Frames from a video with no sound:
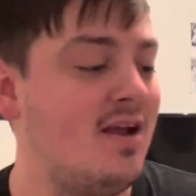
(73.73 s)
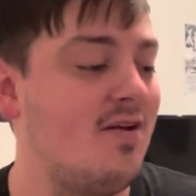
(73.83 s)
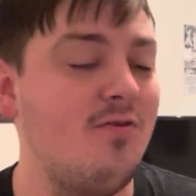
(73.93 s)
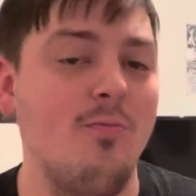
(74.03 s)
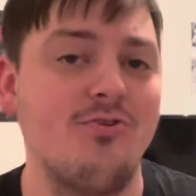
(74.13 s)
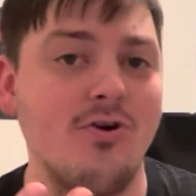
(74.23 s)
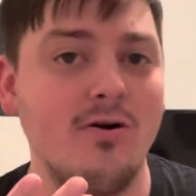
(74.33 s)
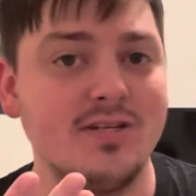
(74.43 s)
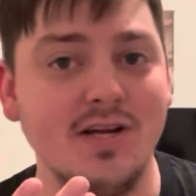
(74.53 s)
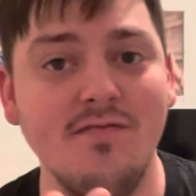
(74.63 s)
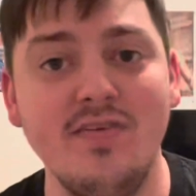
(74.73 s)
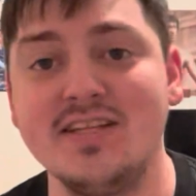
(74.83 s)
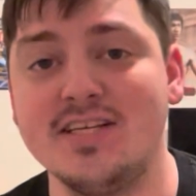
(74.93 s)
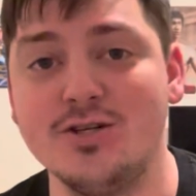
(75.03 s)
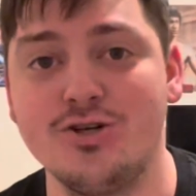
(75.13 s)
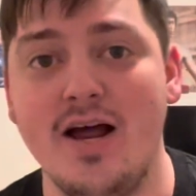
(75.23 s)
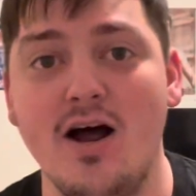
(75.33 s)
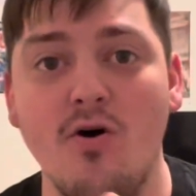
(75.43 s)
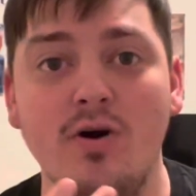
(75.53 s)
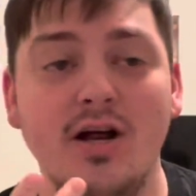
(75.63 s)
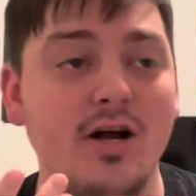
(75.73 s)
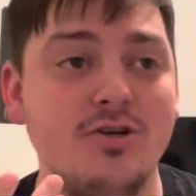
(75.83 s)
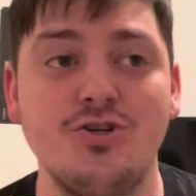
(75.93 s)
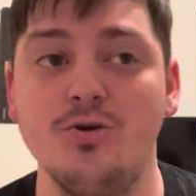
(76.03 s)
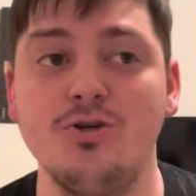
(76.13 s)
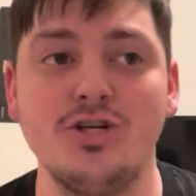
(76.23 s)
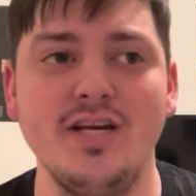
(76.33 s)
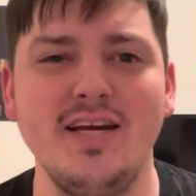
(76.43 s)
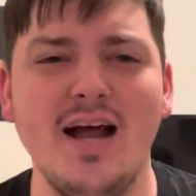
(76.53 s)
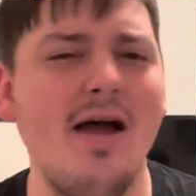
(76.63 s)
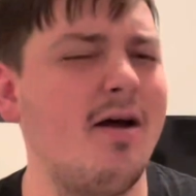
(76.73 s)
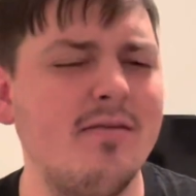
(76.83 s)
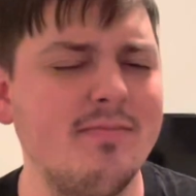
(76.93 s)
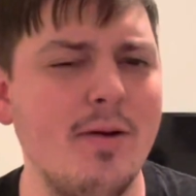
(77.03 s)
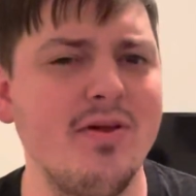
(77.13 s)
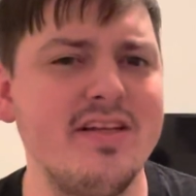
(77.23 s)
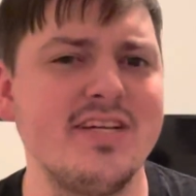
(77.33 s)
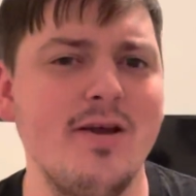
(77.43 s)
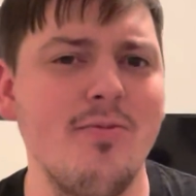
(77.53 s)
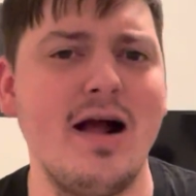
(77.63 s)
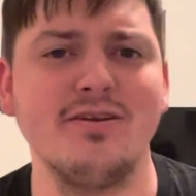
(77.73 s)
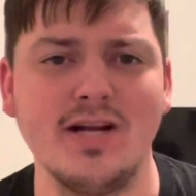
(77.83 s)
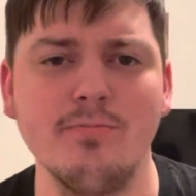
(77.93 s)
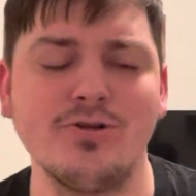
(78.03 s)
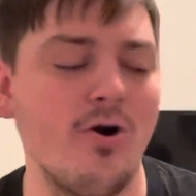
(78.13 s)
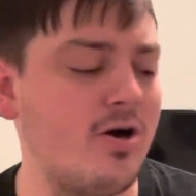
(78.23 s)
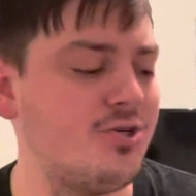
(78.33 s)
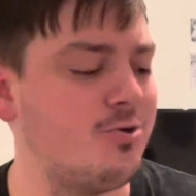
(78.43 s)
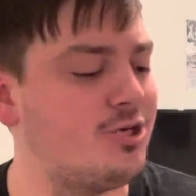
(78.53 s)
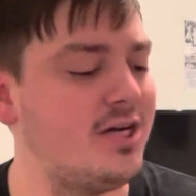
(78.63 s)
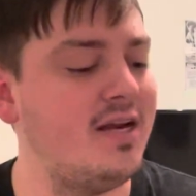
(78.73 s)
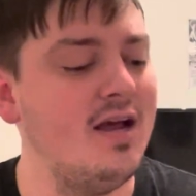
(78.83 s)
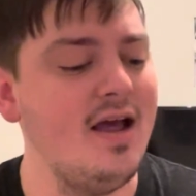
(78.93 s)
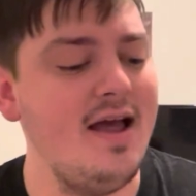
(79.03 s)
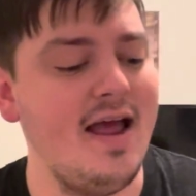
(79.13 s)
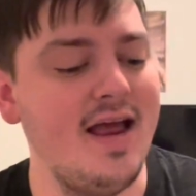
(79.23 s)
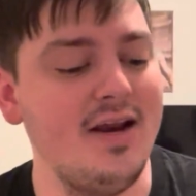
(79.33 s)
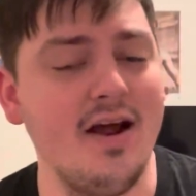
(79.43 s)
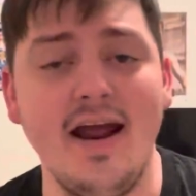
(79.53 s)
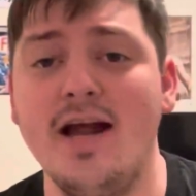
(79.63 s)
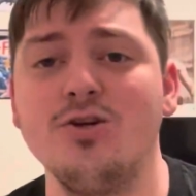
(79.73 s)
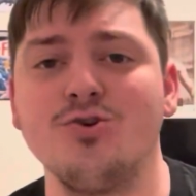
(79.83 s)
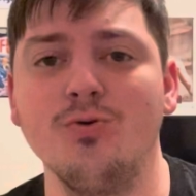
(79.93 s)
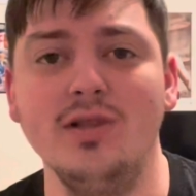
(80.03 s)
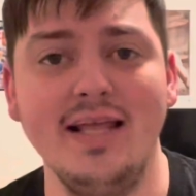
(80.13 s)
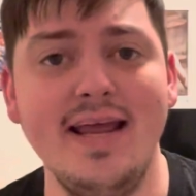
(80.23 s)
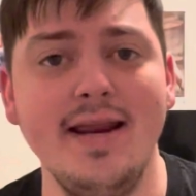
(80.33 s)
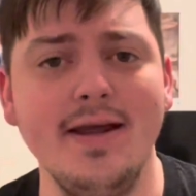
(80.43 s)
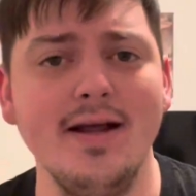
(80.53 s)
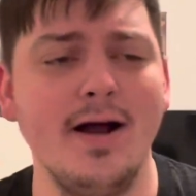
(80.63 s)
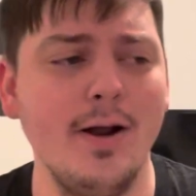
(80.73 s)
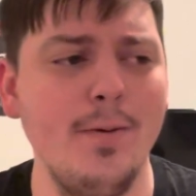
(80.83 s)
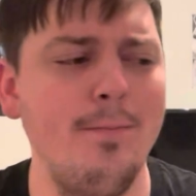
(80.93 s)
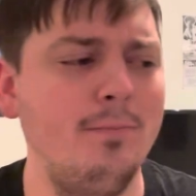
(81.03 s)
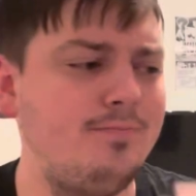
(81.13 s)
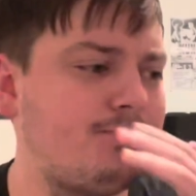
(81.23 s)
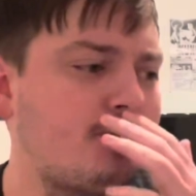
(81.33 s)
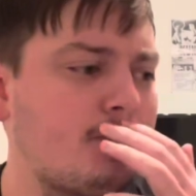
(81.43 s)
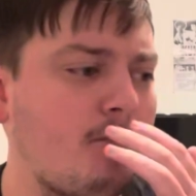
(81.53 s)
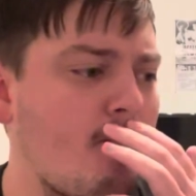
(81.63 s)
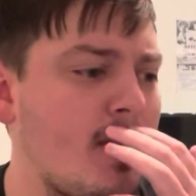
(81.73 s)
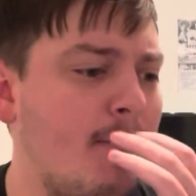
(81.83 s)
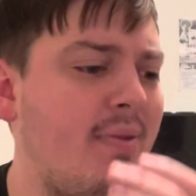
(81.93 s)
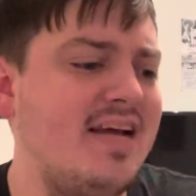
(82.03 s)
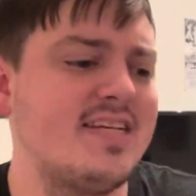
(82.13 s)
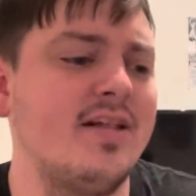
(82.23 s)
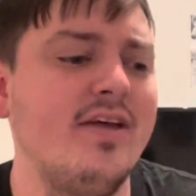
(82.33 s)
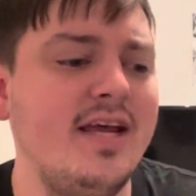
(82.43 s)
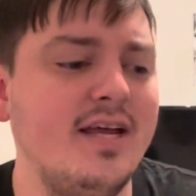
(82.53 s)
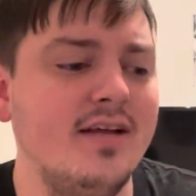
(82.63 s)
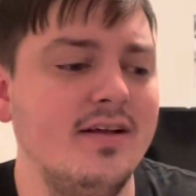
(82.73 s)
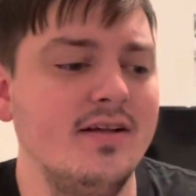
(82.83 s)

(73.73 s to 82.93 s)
Film stars Vincent Zhao, Shu Qi, I believe that's how you pronounce it, I'm sorry, Shu Qi, and Andrew Lin. Basically,